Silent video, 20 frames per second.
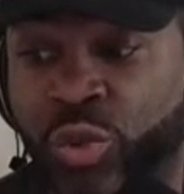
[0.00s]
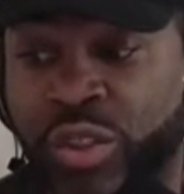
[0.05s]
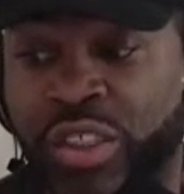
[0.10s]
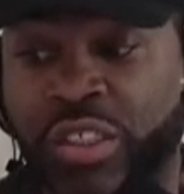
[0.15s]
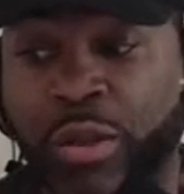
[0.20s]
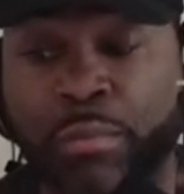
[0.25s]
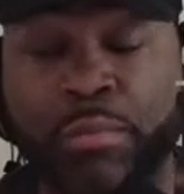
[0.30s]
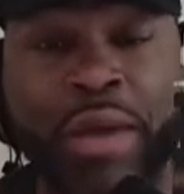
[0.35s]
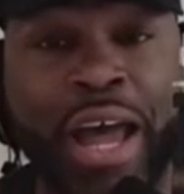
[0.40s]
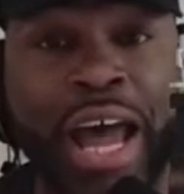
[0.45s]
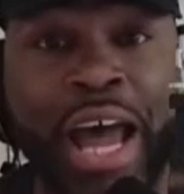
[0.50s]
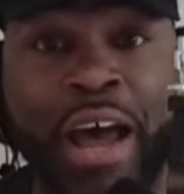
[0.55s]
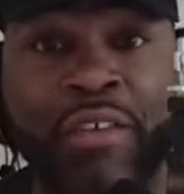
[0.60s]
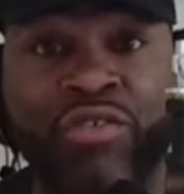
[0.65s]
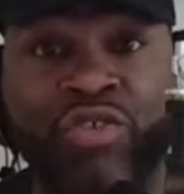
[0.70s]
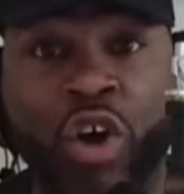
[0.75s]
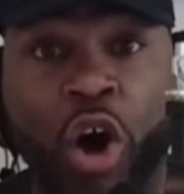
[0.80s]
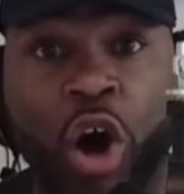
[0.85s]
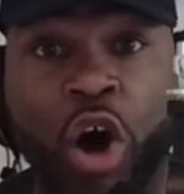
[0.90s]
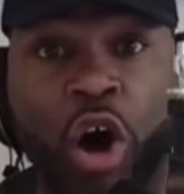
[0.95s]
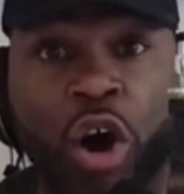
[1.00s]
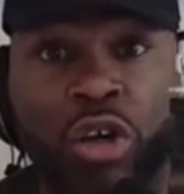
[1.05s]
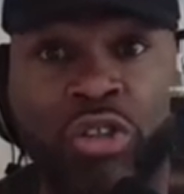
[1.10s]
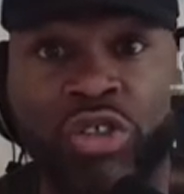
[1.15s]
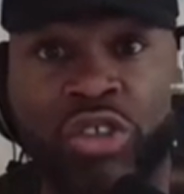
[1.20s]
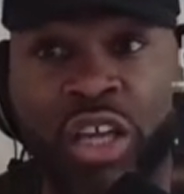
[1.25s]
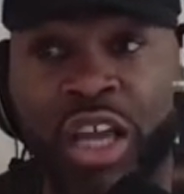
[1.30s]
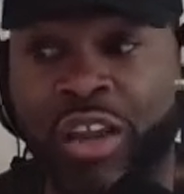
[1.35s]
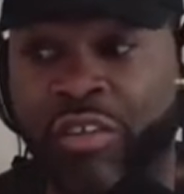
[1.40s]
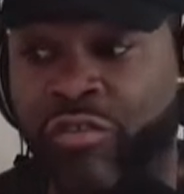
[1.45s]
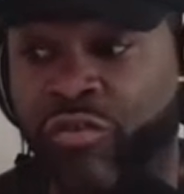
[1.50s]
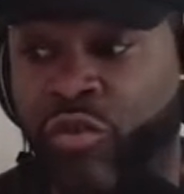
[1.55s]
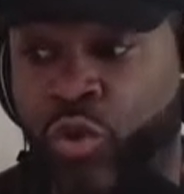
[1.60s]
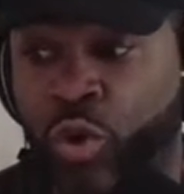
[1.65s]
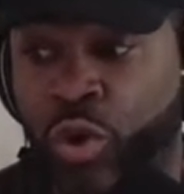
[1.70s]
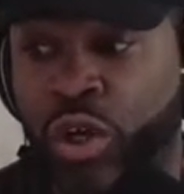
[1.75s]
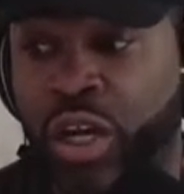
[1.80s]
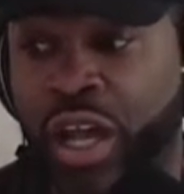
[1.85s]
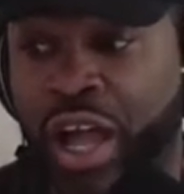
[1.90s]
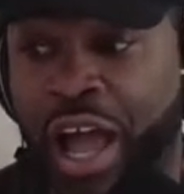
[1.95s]
So it's the Mavs all day,
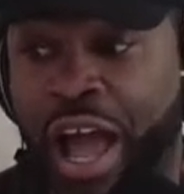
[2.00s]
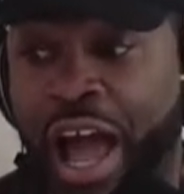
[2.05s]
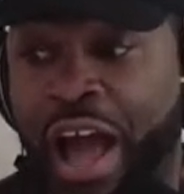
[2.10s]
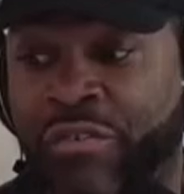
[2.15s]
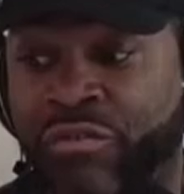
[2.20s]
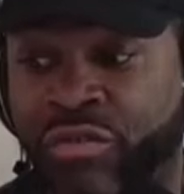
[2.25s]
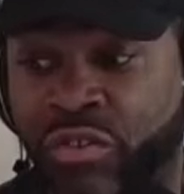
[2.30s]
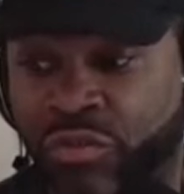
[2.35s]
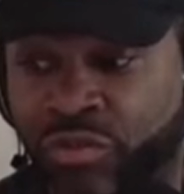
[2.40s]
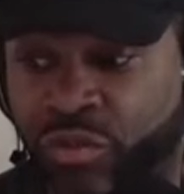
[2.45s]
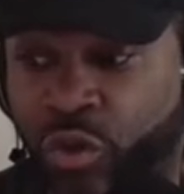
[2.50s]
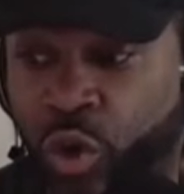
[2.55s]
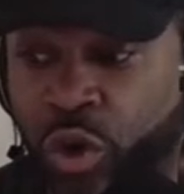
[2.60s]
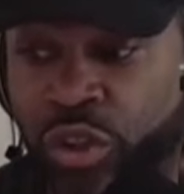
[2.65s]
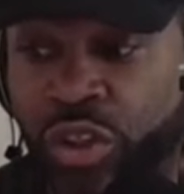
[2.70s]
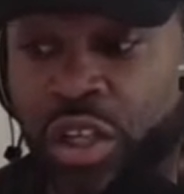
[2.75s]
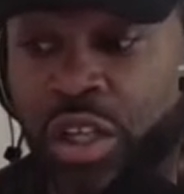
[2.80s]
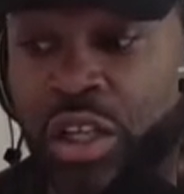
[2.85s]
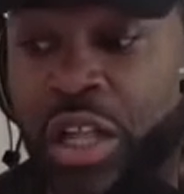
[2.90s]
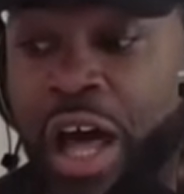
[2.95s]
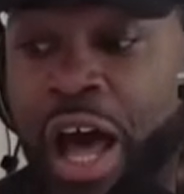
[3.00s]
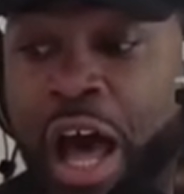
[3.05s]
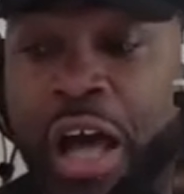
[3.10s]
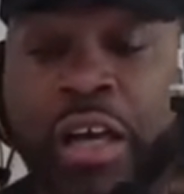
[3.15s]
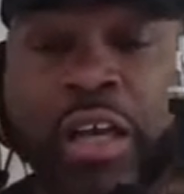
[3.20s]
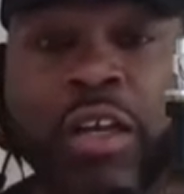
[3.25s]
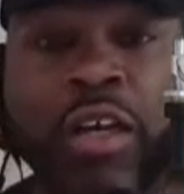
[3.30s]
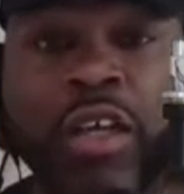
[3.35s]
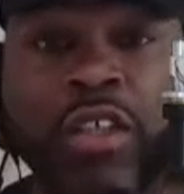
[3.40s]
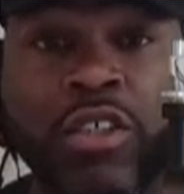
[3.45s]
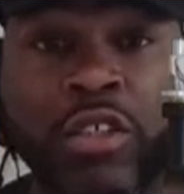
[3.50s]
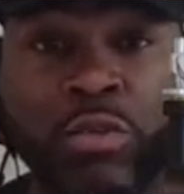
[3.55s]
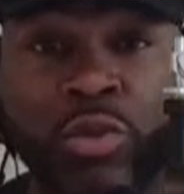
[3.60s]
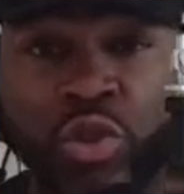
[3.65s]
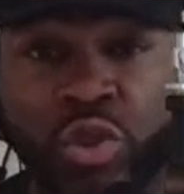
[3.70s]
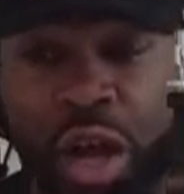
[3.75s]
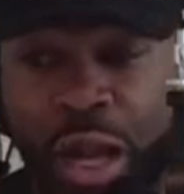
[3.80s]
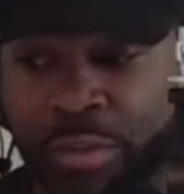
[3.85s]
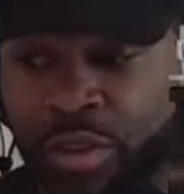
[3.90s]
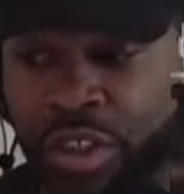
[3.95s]
4.5 for the lock.
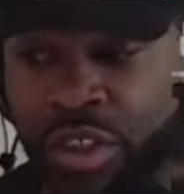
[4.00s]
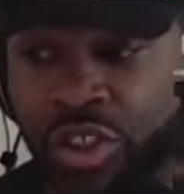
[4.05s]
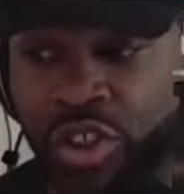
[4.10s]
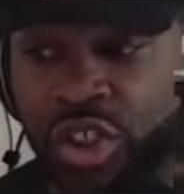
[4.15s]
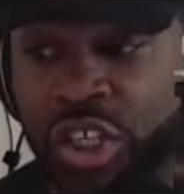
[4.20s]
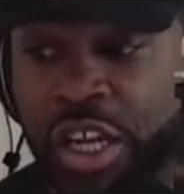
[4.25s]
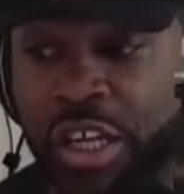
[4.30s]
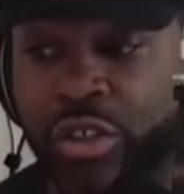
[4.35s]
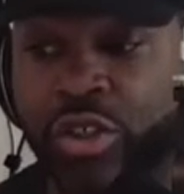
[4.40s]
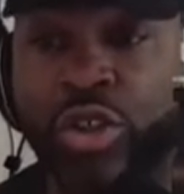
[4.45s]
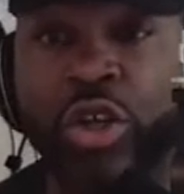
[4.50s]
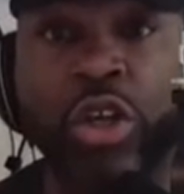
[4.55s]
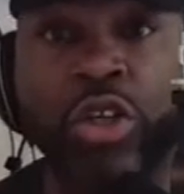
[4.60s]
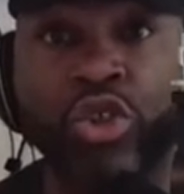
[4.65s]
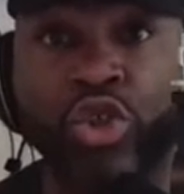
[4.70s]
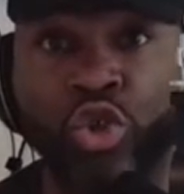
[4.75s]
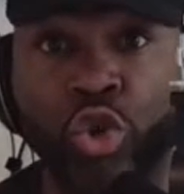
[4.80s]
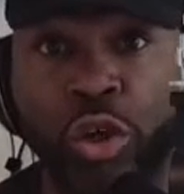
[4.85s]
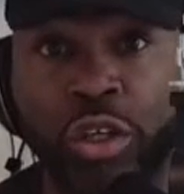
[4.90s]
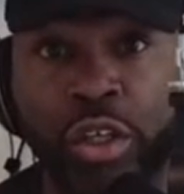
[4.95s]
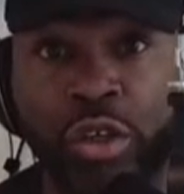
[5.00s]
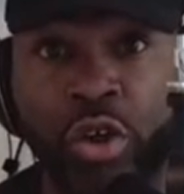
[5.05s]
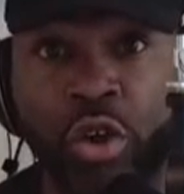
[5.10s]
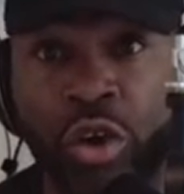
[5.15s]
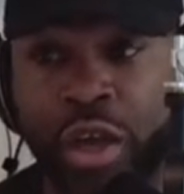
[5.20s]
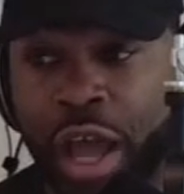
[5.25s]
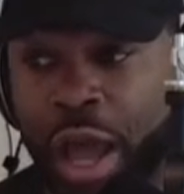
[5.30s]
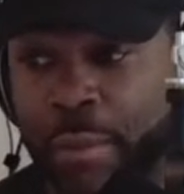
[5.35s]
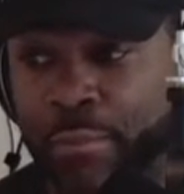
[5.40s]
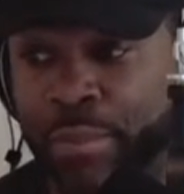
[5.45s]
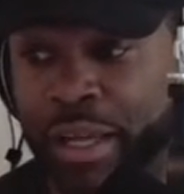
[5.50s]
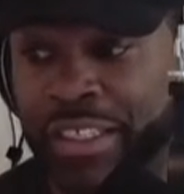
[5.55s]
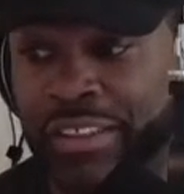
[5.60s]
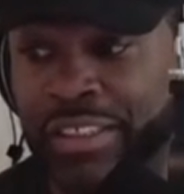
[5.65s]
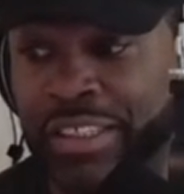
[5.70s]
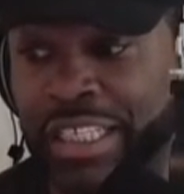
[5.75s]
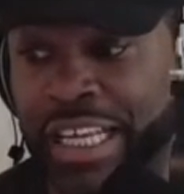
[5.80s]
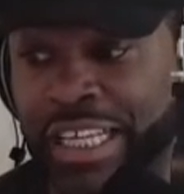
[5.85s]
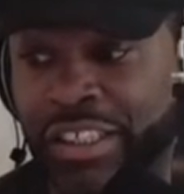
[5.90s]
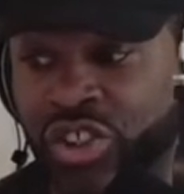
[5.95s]
Subscribe to the channel. Join the No Cap
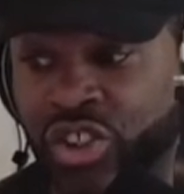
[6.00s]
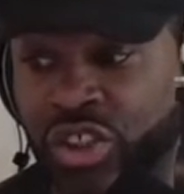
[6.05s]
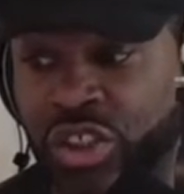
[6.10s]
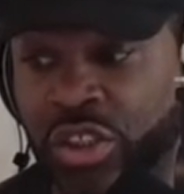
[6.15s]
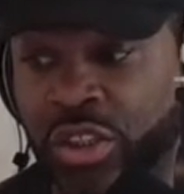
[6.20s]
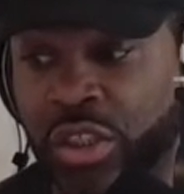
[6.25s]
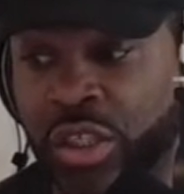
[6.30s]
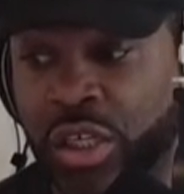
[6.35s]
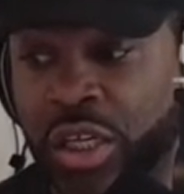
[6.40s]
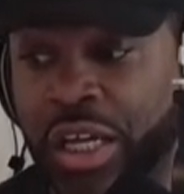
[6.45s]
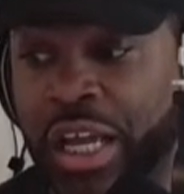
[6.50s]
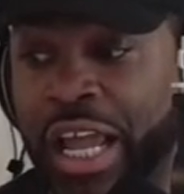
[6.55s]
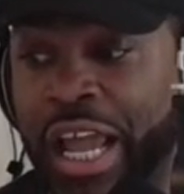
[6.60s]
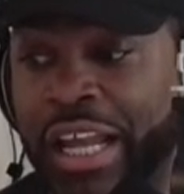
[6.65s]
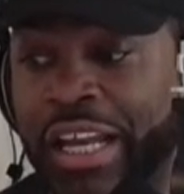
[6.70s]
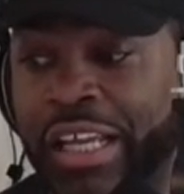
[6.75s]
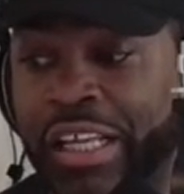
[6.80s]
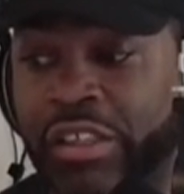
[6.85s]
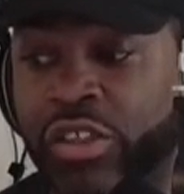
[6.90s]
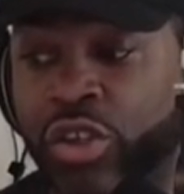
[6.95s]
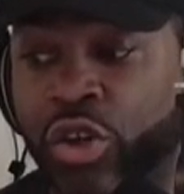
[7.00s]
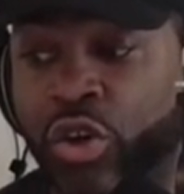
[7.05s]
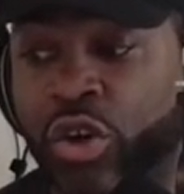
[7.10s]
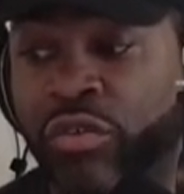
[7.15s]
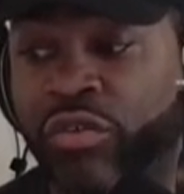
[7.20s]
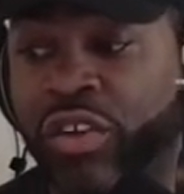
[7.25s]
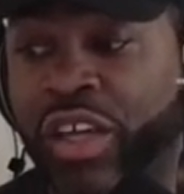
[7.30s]
Bets Nation and hit the